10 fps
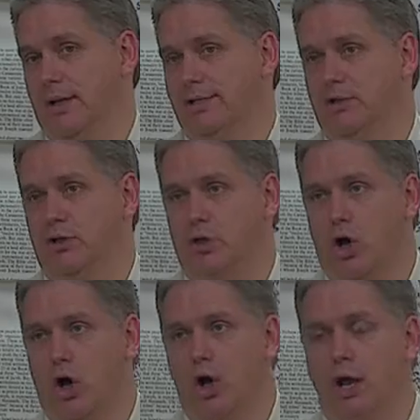there's,
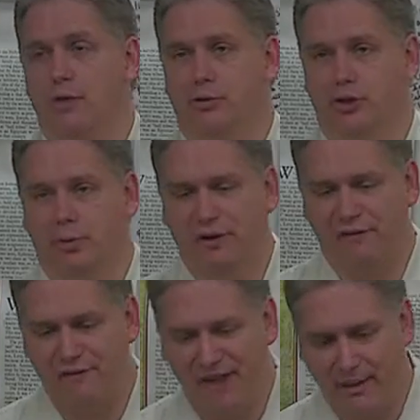all, there's so many
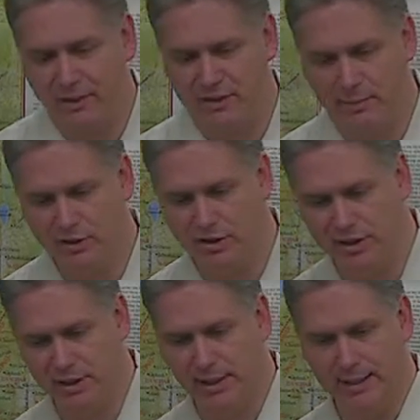families
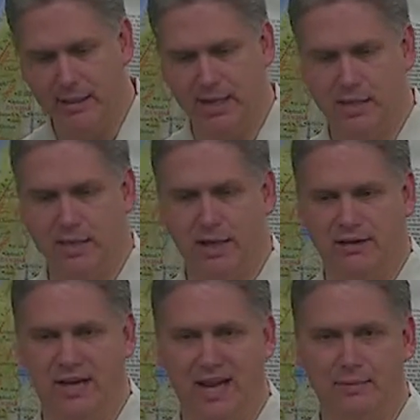mentioned and, and, and
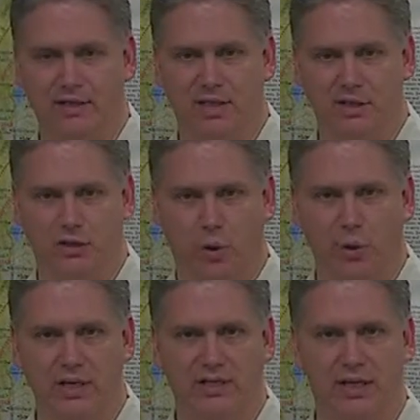dynamics and
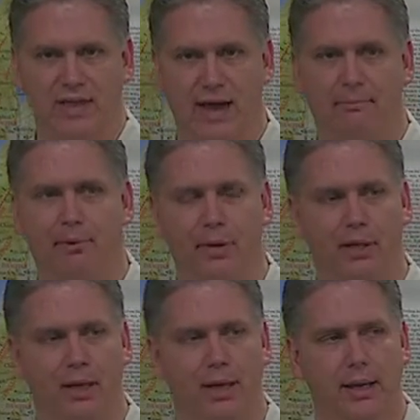stories in that book
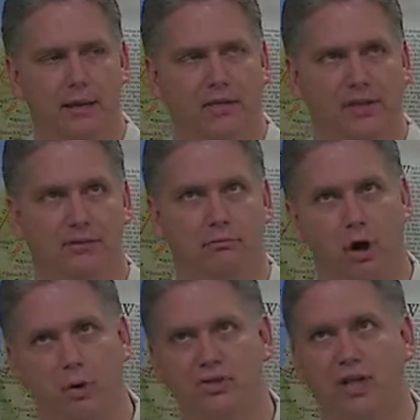that's the
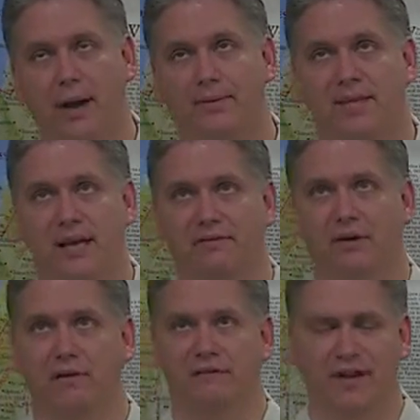most, I would say, of,
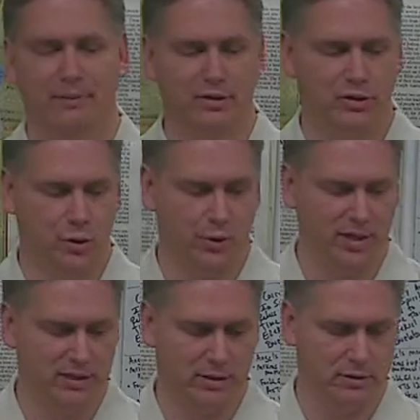of family stories.
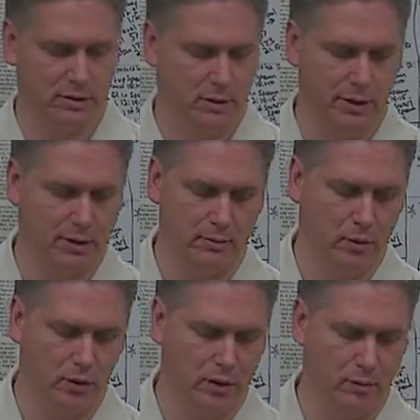There's no other
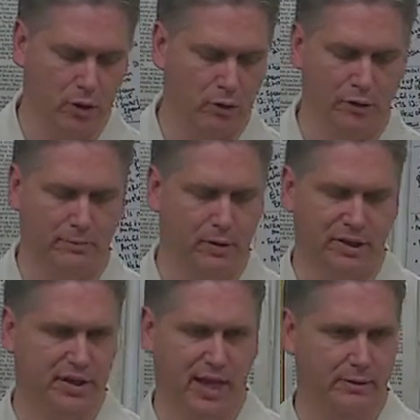more, more quoted book
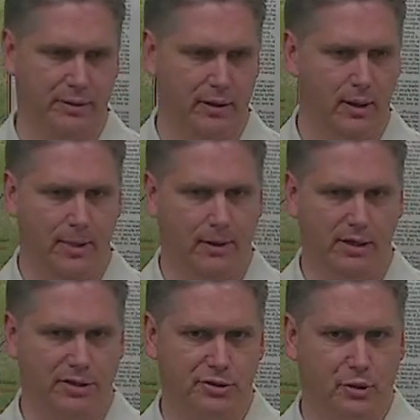than that one
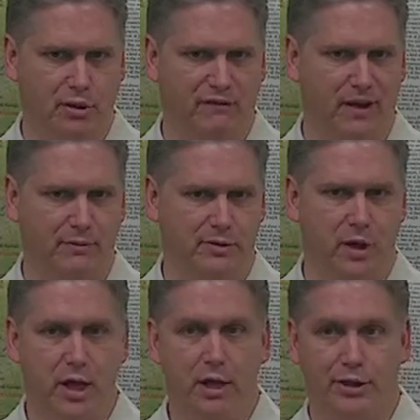because there's no other family story.
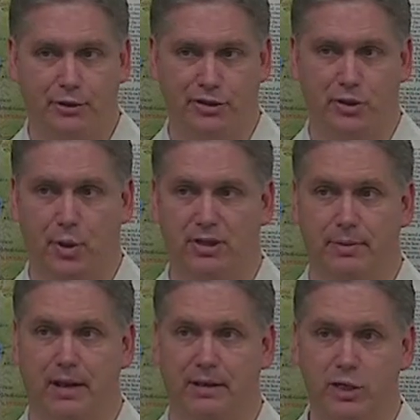There's stories
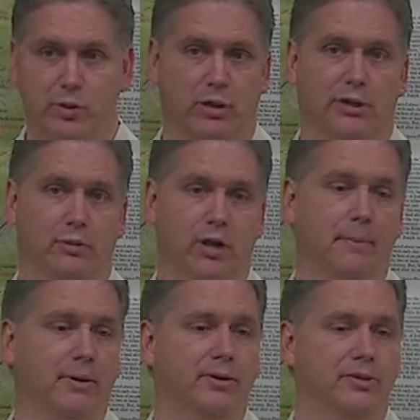about Israel through
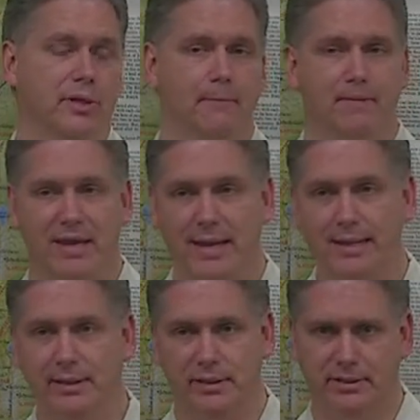Numbers and
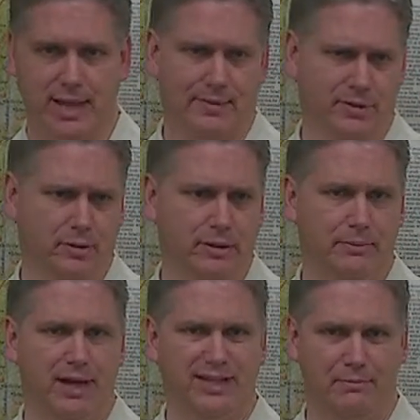Exodus, absolutely,
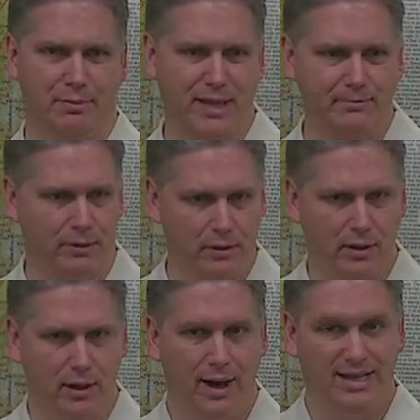but as a people,
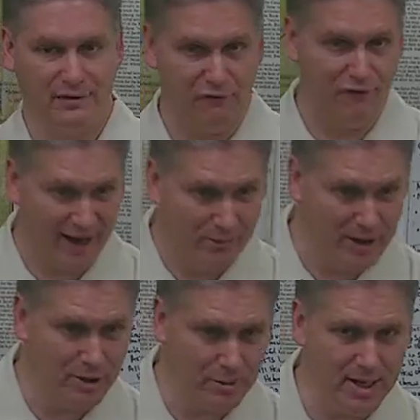as a family
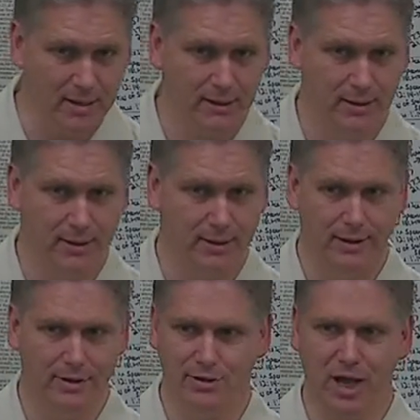unit,
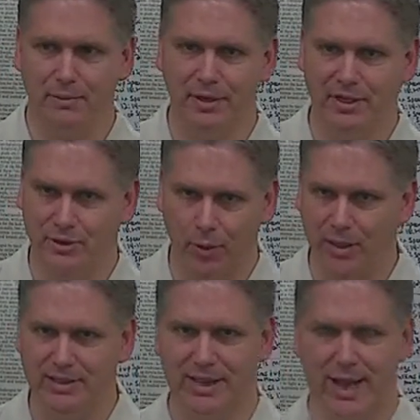there's not many
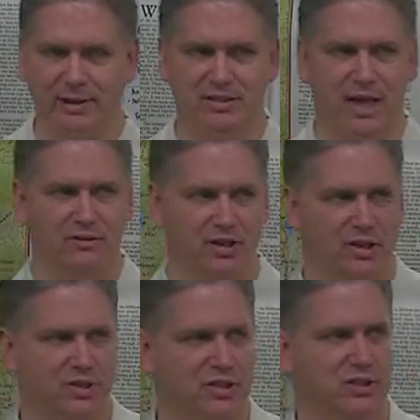stories outside of
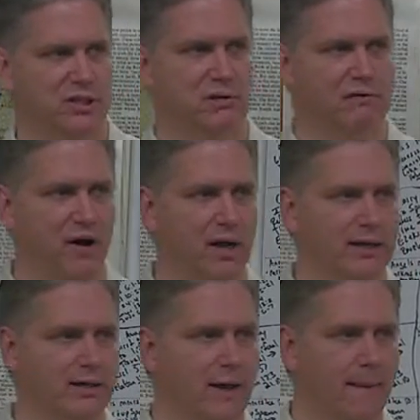Genesis that you find
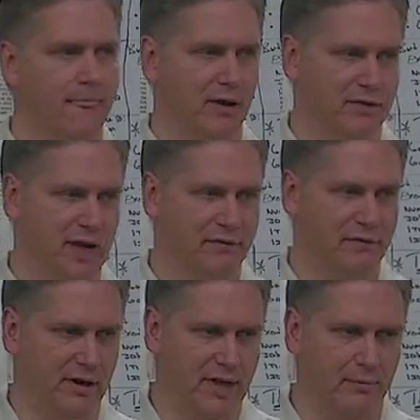that are that,
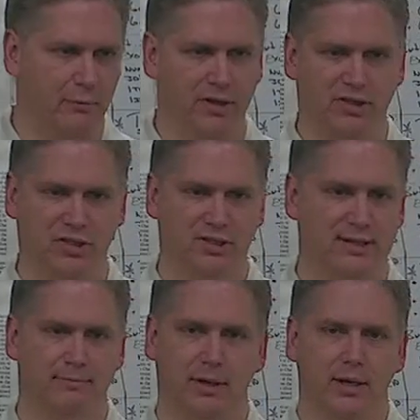that, are that rich and
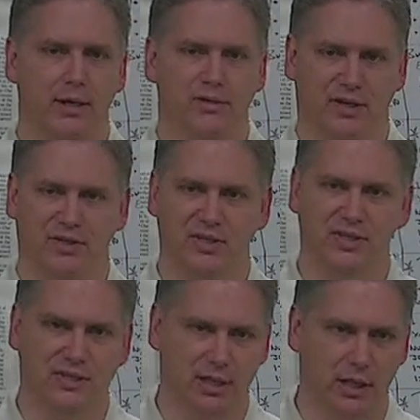deep. Genesis
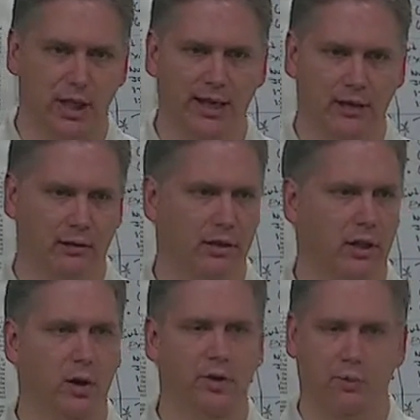is late,
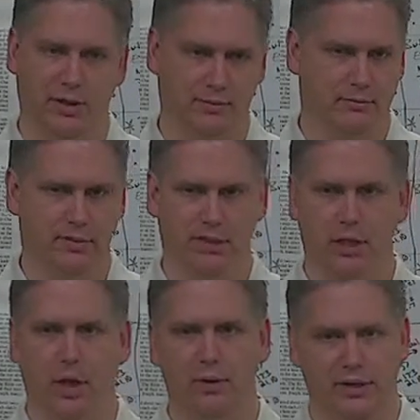loaded with them, just
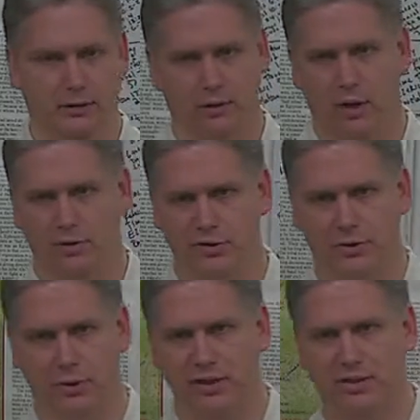loaded, all those
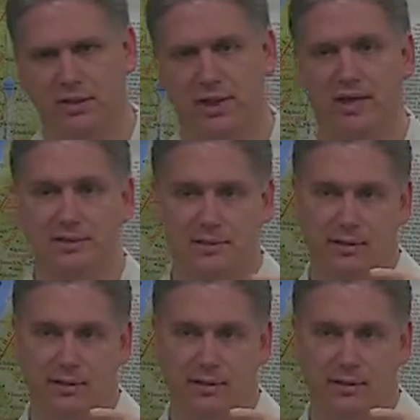stories. Yes?